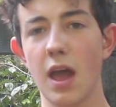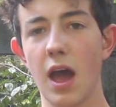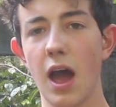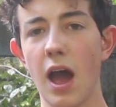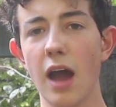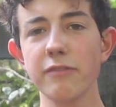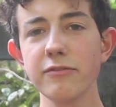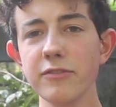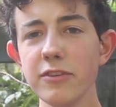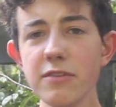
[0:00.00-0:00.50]

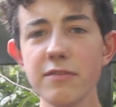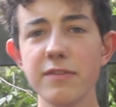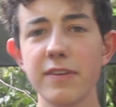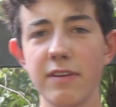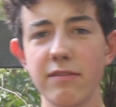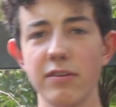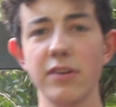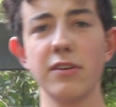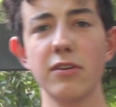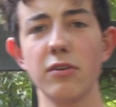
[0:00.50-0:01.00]
After you've
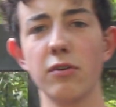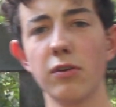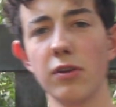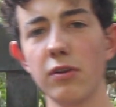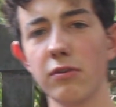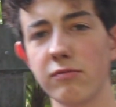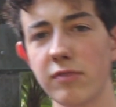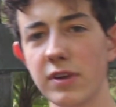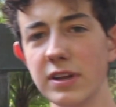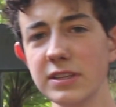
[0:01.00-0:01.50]
given it all
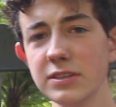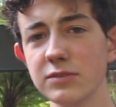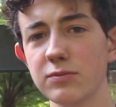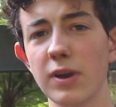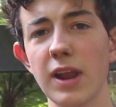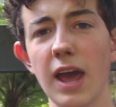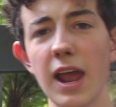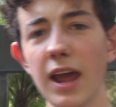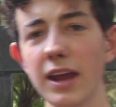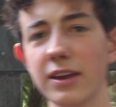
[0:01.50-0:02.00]
a rinse,
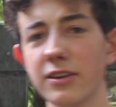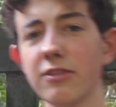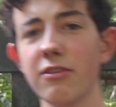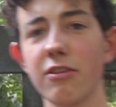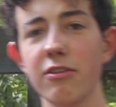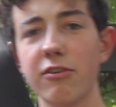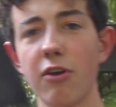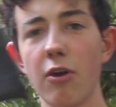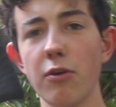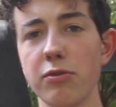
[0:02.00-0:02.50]
what I like to do
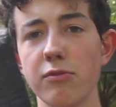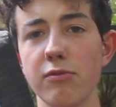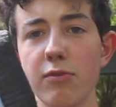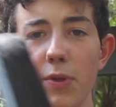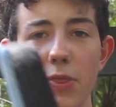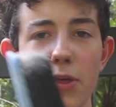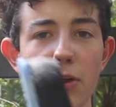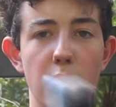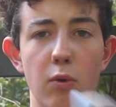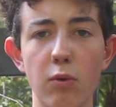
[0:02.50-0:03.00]
is go through
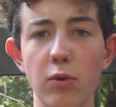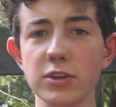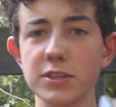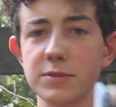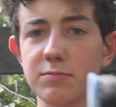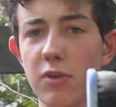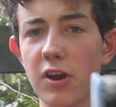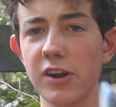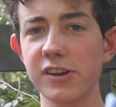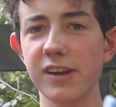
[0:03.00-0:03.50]
with a
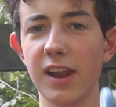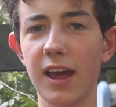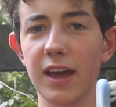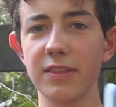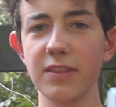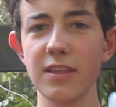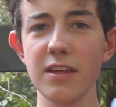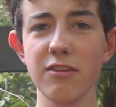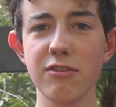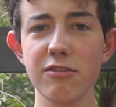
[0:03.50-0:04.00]
coarse brush
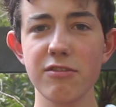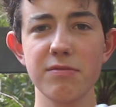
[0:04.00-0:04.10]
like this.